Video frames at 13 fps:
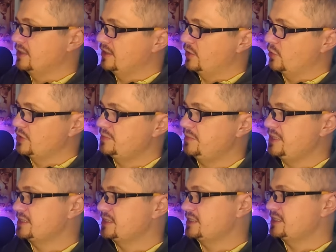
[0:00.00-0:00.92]
Which
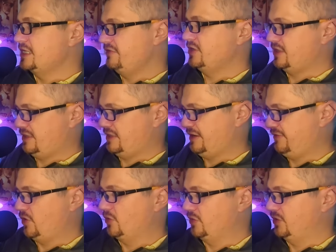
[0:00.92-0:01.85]
means if you have
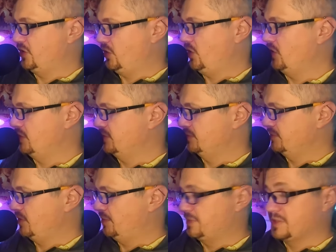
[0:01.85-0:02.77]
on your own
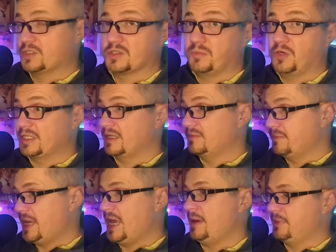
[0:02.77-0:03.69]
open source project, it
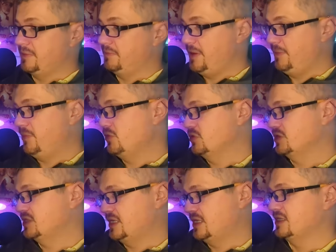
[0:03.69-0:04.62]
may happen. People will
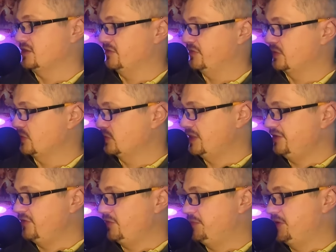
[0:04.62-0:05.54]
start something, will give
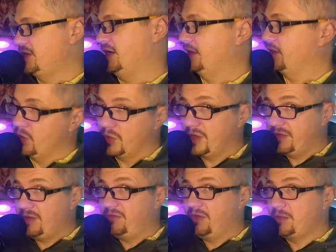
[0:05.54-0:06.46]
you PR, you'll give
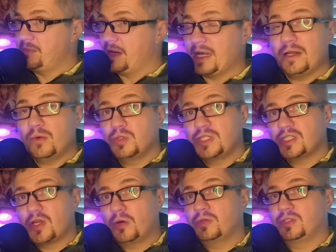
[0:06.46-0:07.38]
them feedback, and they will just
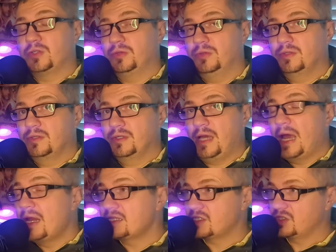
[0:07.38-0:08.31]
ghost you. And
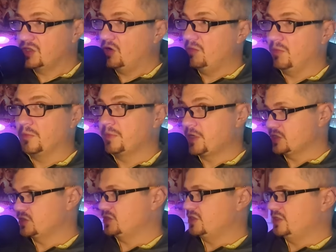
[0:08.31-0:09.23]
it's normal
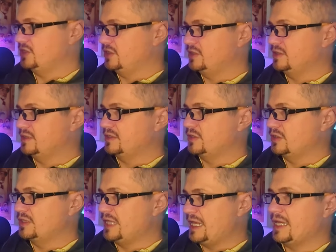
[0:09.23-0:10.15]
because
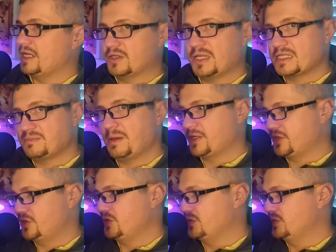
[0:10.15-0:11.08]
they cannot expect
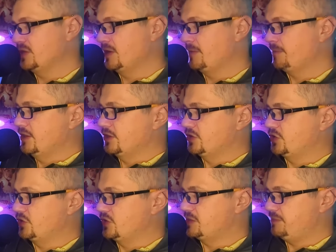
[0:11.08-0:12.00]
you
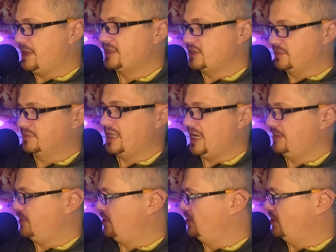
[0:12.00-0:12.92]
to spend some time
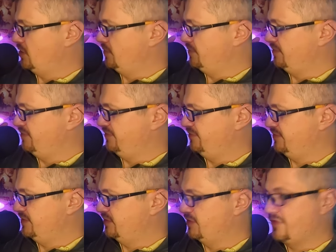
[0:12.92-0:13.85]
on
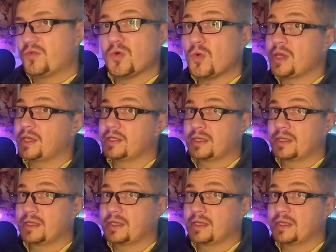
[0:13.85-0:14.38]
reviewing their